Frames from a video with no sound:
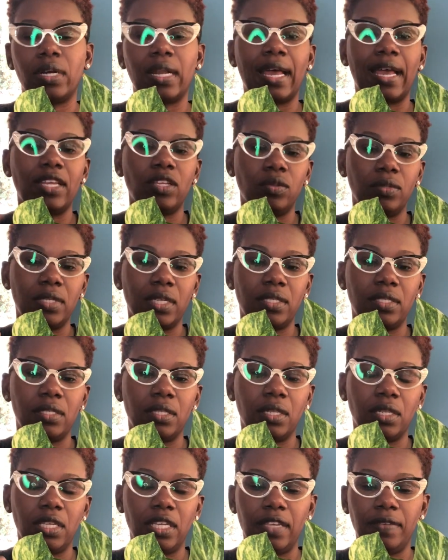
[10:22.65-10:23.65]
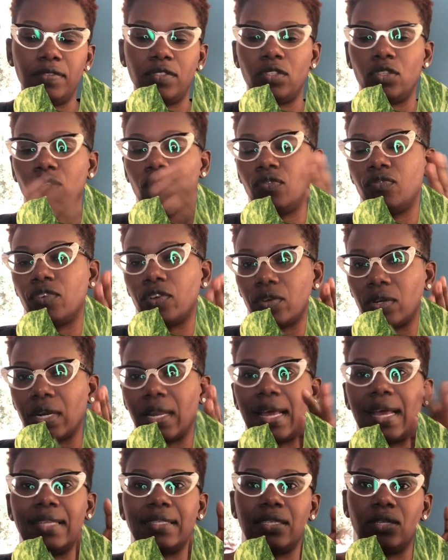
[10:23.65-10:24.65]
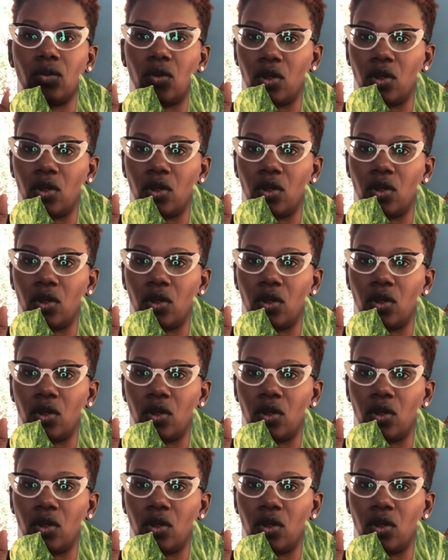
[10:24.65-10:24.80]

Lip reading: How you dust the leaves? Do you fertilize it?